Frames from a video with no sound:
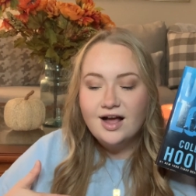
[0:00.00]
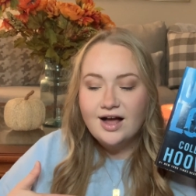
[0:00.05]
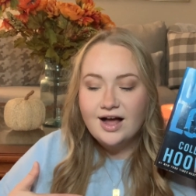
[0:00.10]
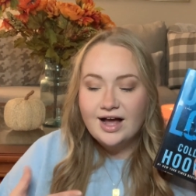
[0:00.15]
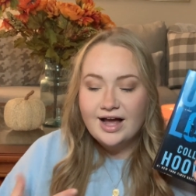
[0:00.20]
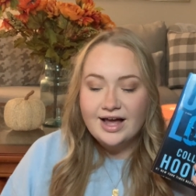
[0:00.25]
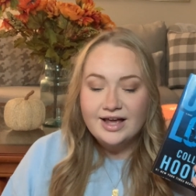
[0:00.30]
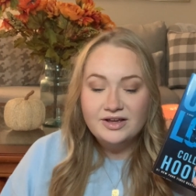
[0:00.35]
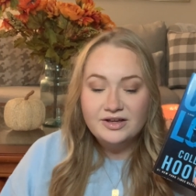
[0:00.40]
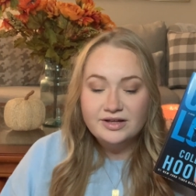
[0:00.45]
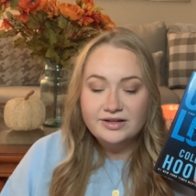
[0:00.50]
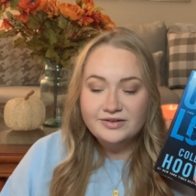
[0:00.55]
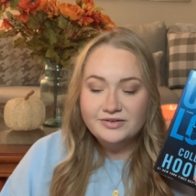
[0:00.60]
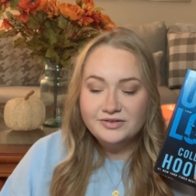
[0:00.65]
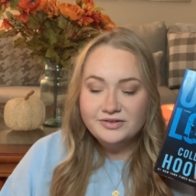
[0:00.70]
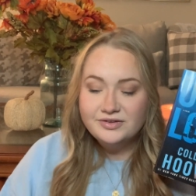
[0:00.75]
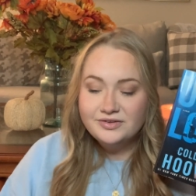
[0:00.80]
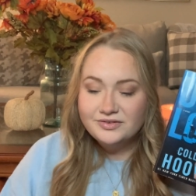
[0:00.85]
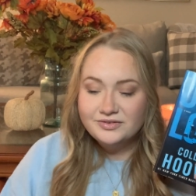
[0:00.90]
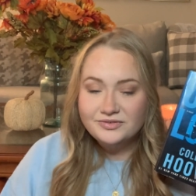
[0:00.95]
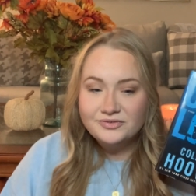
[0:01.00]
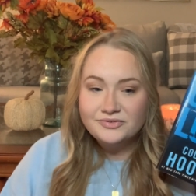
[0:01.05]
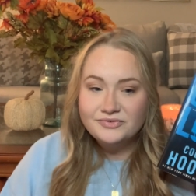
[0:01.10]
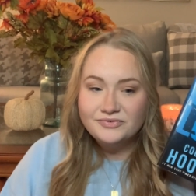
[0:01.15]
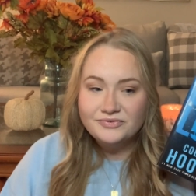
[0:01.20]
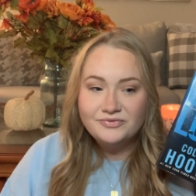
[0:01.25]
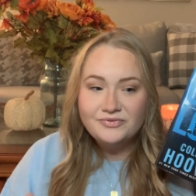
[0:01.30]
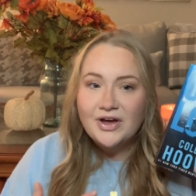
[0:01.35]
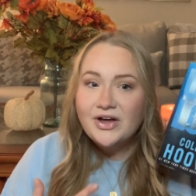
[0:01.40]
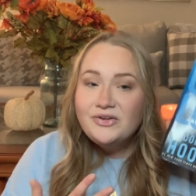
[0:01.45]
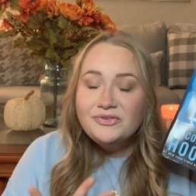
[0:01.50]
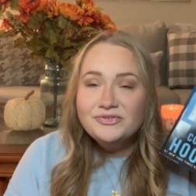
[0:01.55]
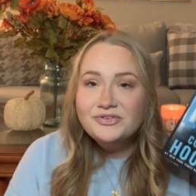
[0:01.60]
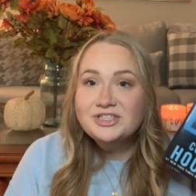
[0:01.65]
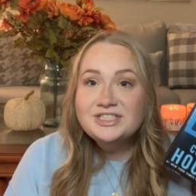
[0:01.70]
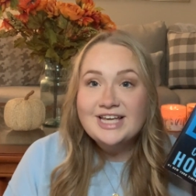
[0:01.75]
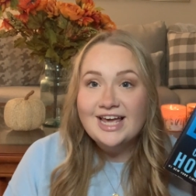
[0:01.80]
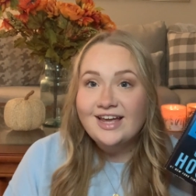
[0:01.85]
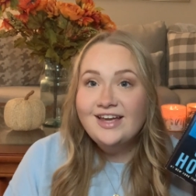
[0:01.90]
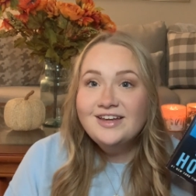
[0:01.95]
I felt for
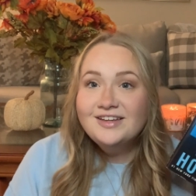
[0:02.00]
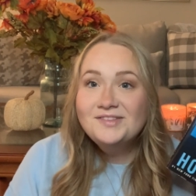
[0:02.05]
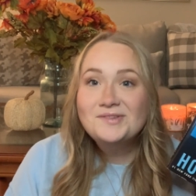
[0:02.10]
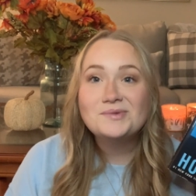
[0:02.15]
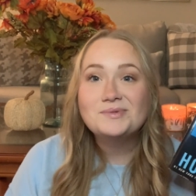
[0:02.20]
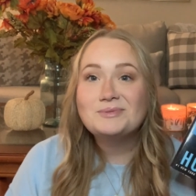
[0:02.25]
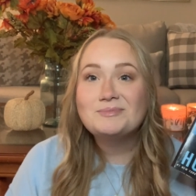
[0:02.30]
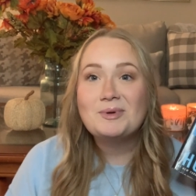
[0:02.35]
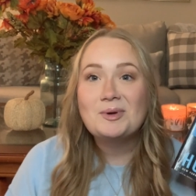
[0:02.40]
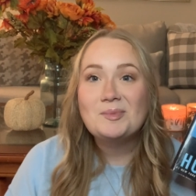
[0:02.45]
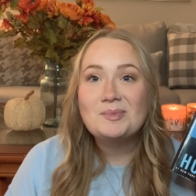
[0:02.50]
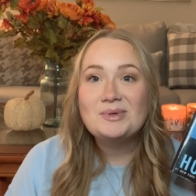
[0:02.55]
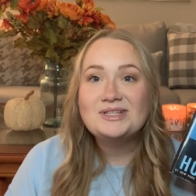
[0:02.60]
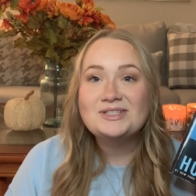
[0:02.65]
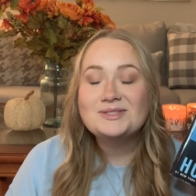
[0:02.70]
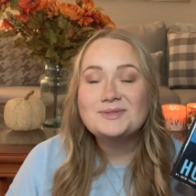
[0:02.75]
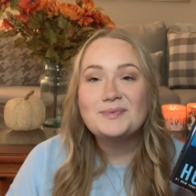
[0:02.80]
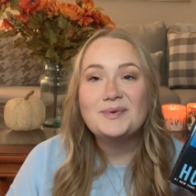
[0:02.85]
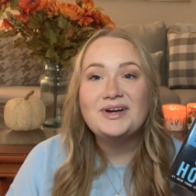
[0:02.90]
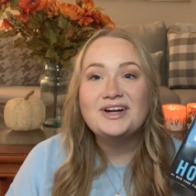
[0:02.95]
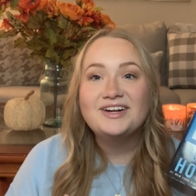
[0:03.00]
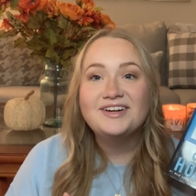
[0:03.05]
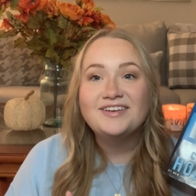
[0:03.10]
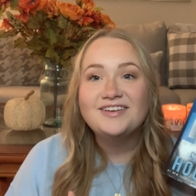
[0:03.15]
Tate in those moments where,